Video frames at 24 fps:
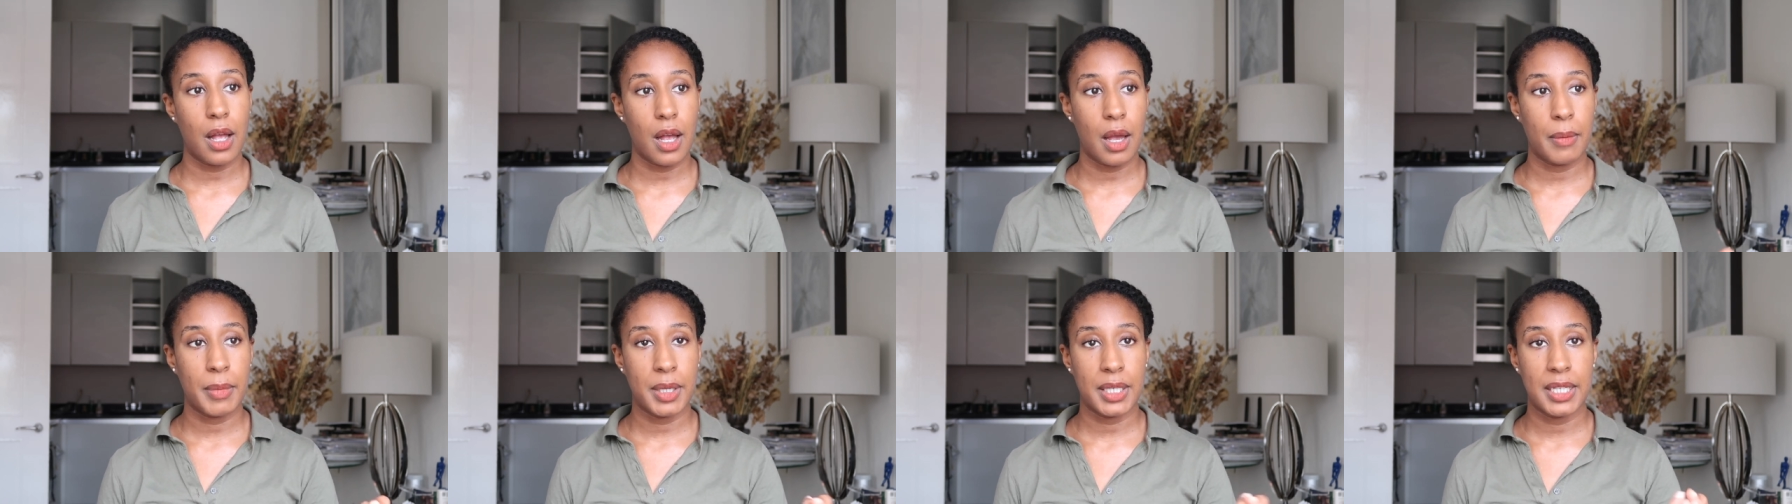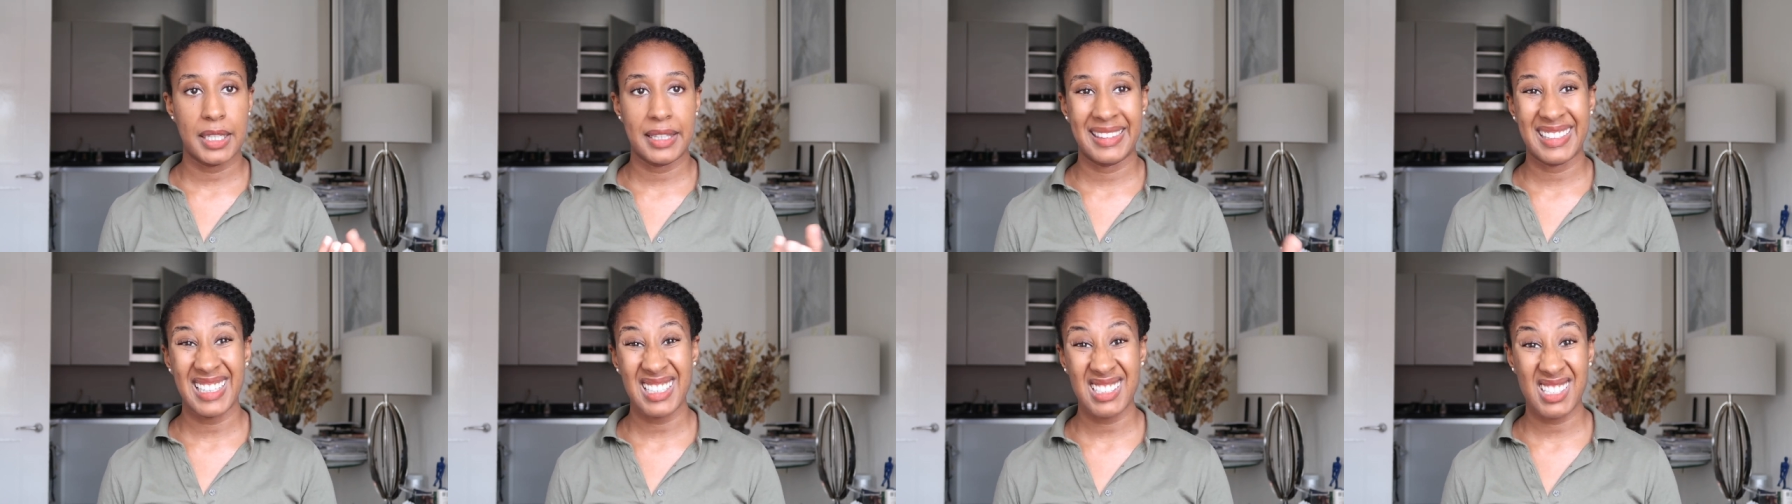I mean,
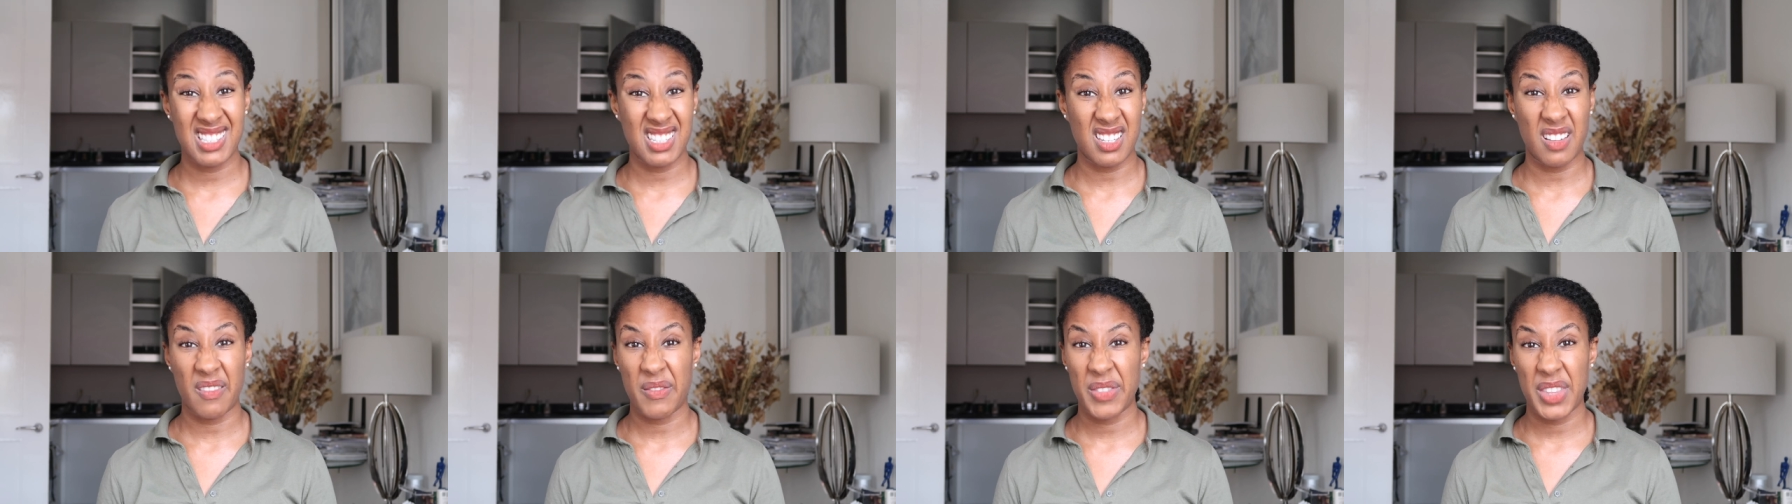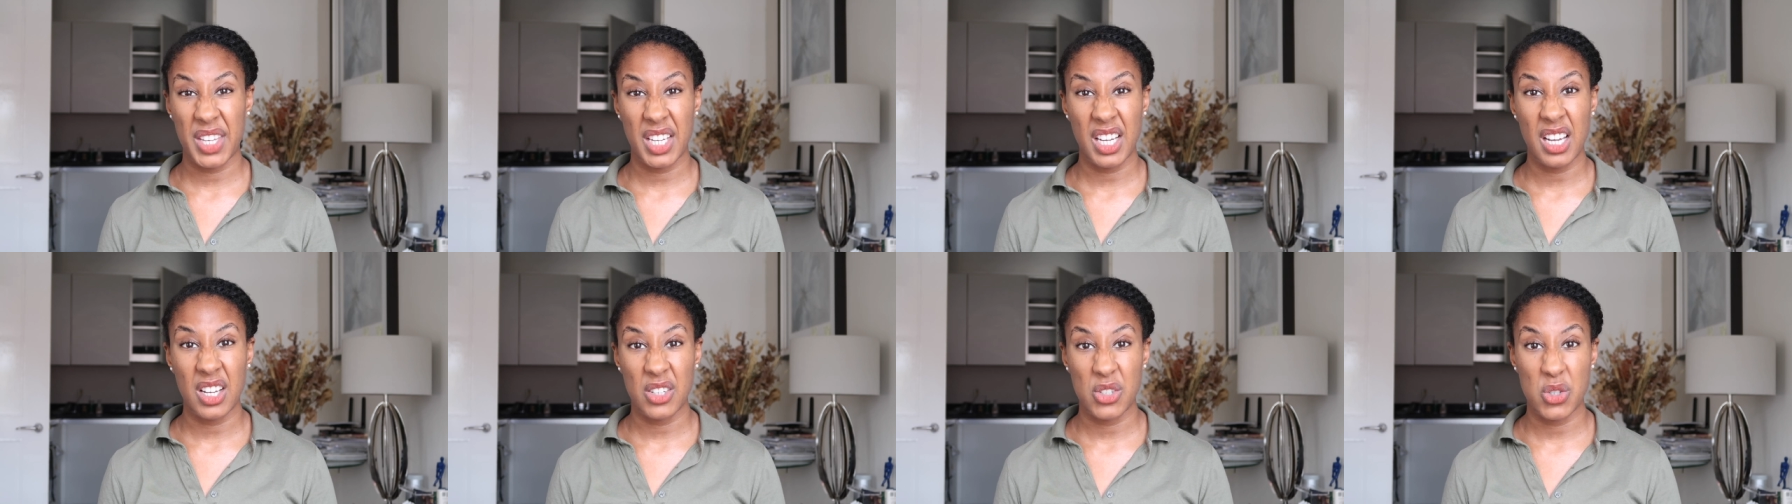it does
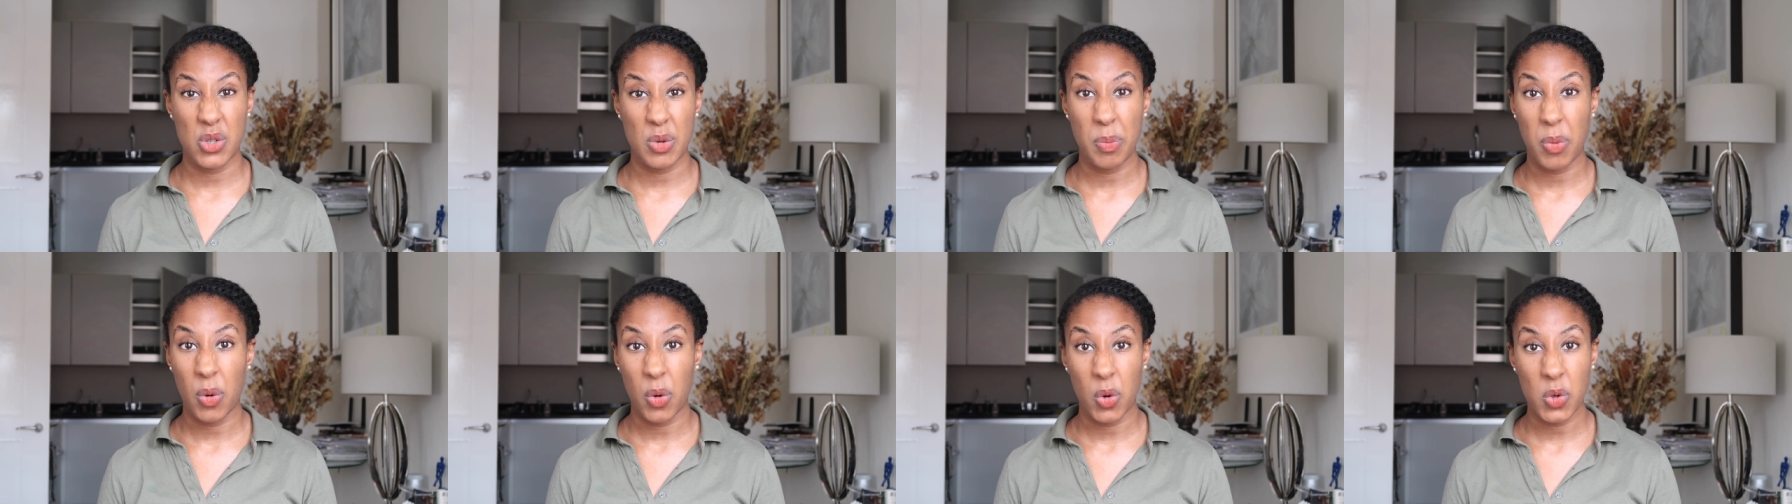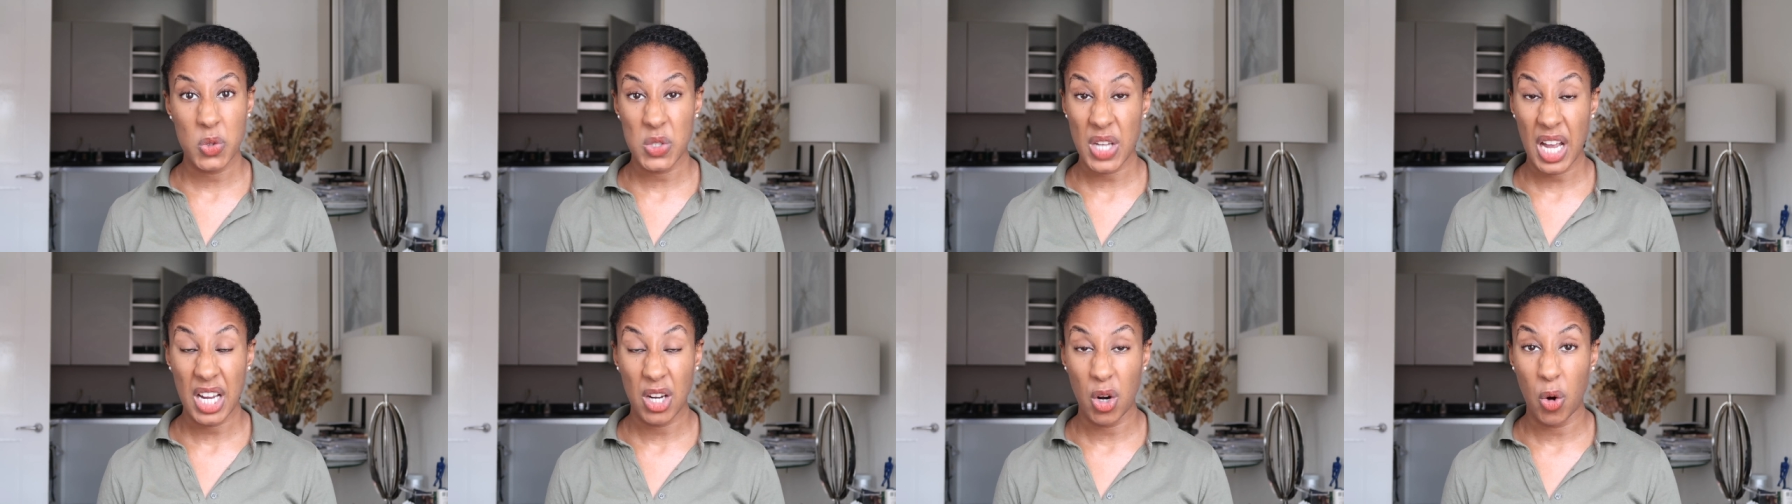something, I
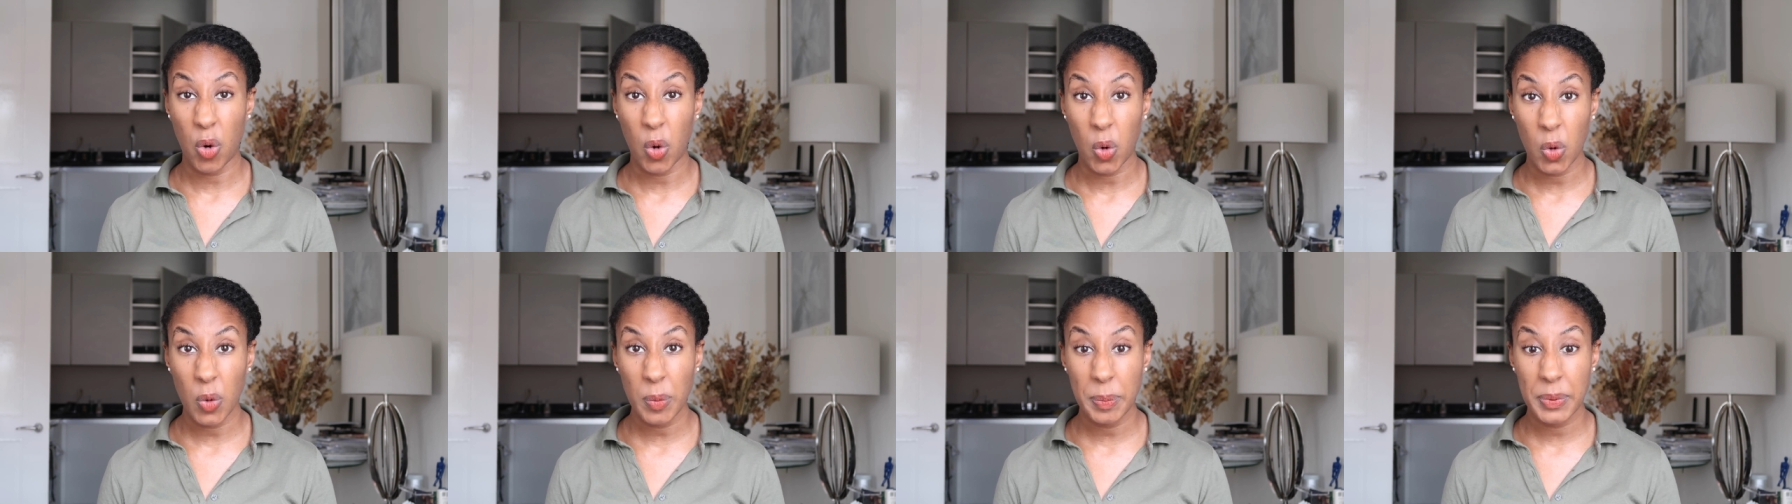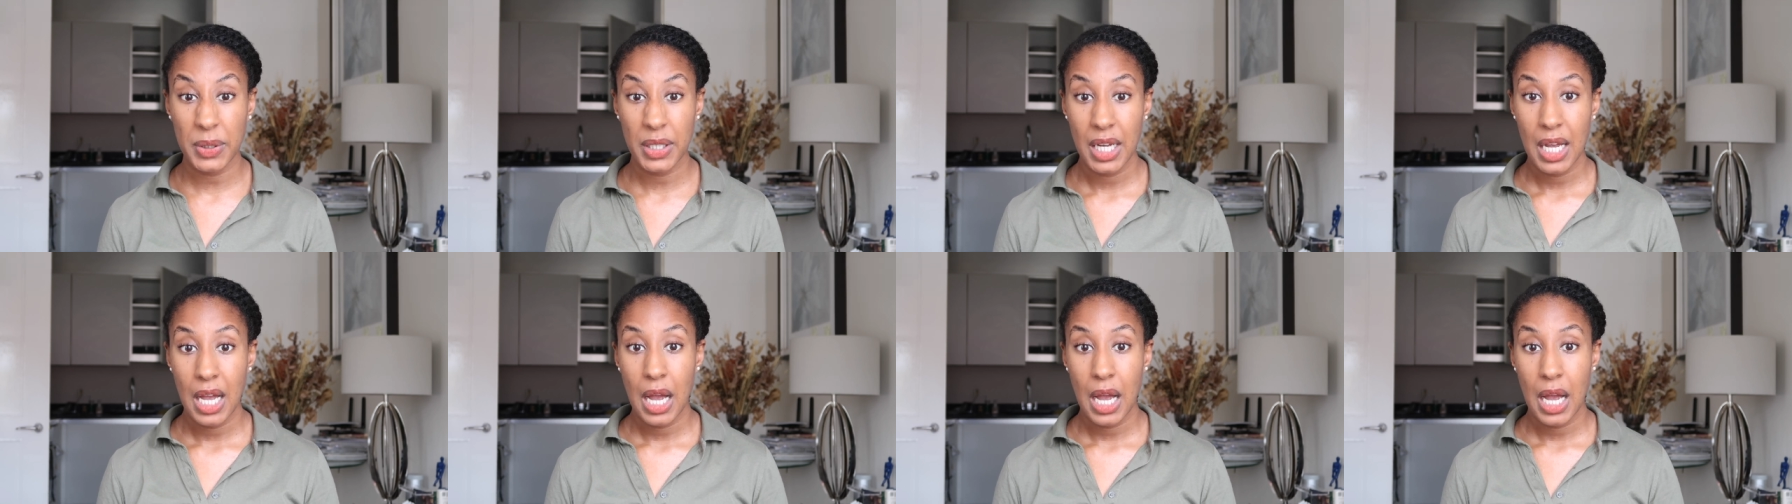suppose, I hope.